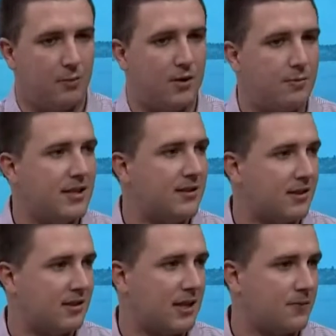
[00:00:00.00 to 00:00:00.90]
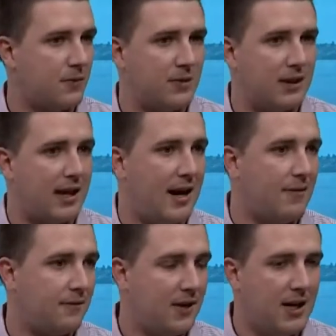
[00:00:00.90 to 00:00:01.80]
them be successful in
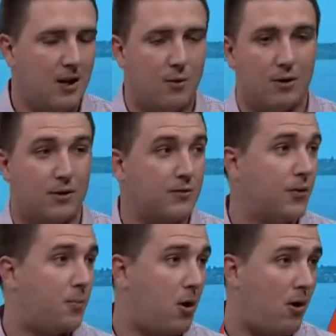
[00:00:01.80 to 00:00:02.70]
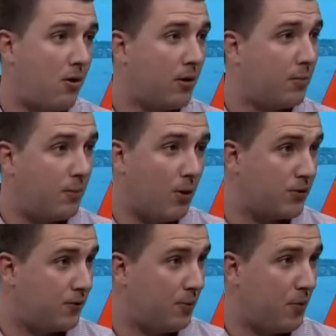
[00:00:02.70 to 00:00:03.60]
life, whether it's football or
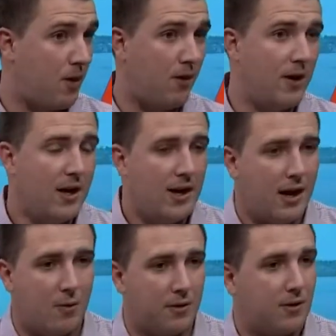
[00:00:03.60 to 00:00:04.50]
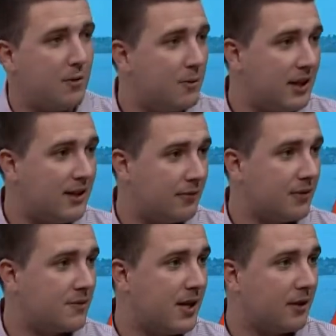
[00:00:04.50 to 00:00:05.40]
post football. I want them to be
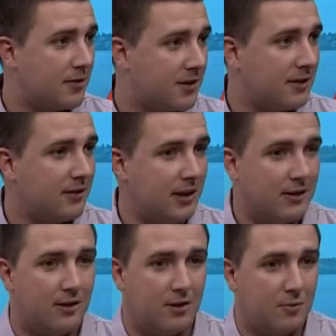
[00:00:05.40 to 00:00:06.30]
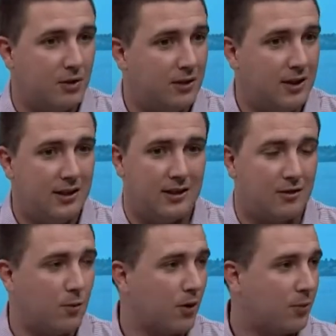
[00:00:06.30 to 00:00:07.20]
difference makers in, in their community and in
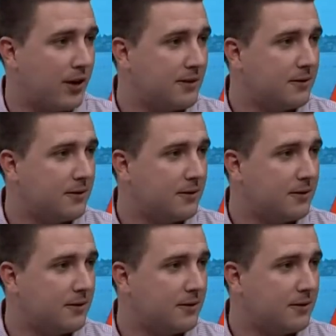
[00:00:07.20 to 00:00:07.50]
the workplace.